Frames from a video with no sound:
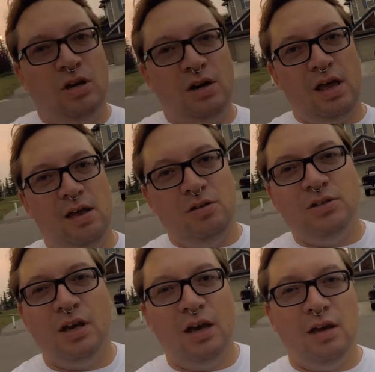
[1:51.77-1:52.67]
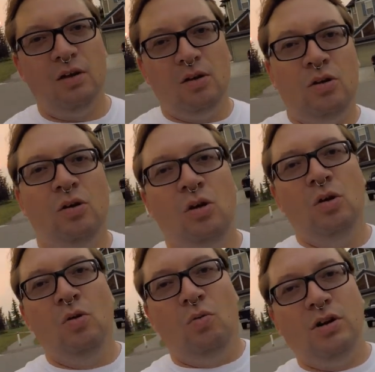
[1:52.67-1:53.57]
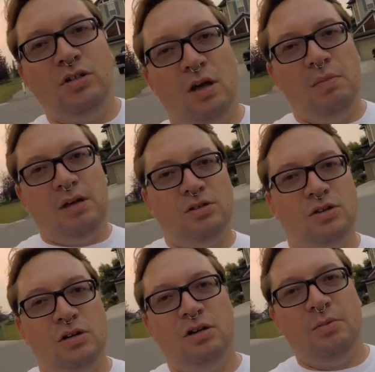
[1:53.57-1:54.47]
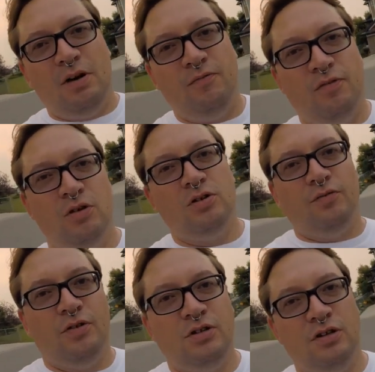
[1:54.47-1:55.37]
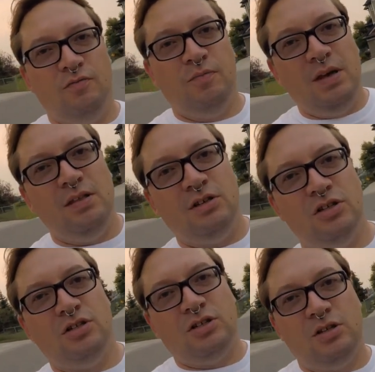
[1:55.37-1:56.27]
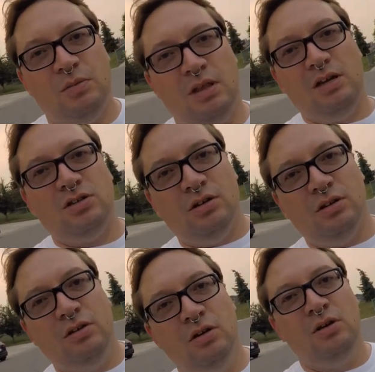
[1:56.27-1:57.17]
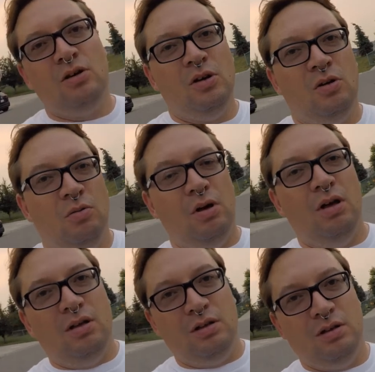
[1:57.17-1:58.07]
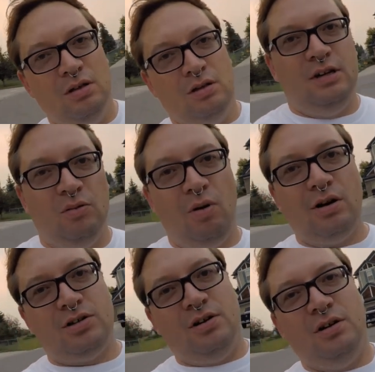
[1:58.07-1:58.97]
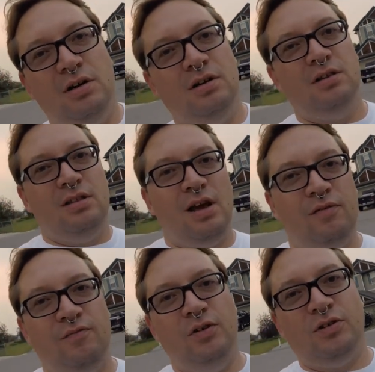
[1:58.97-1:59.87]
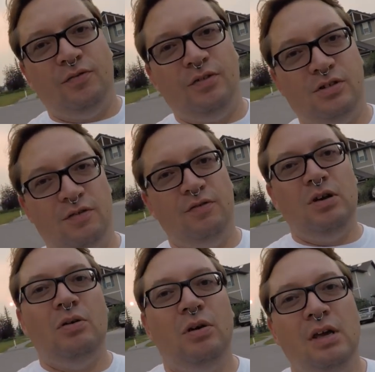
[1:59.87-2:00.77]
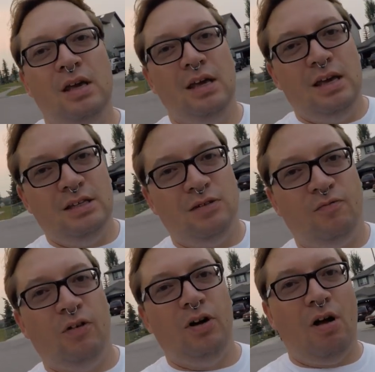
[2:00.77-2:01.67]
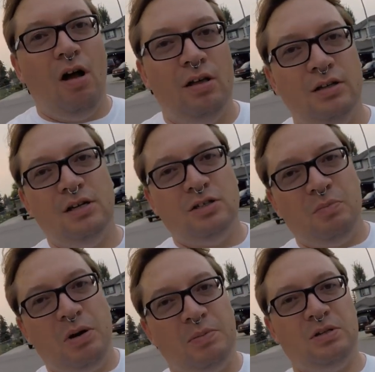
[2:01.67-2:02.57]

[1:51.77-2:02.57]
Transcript: The Johnny, you say, why should I be concerned about a future version of me that's just a simulation? Well, dear watcher, that future version of you is, for all intents